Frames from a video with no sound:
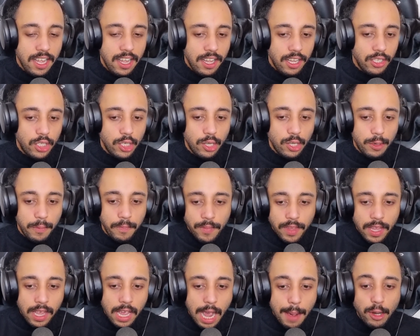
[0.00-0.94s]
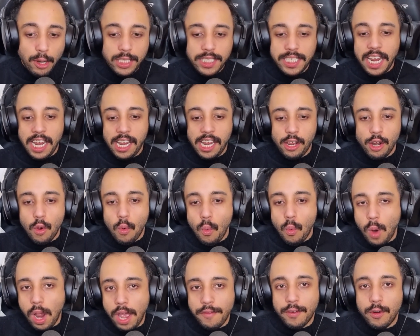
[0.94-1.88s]
So I'm not saying,
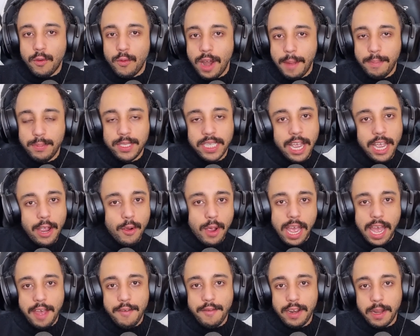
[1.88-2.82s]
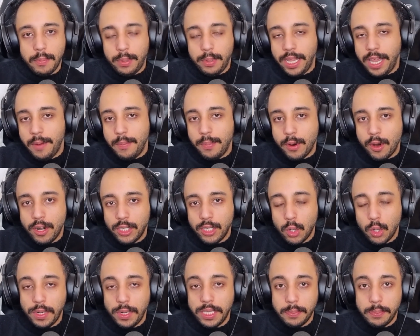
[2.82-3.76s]
with a reptile, having a plant part is
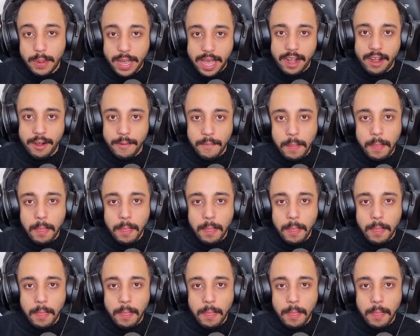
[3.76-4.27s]
always better,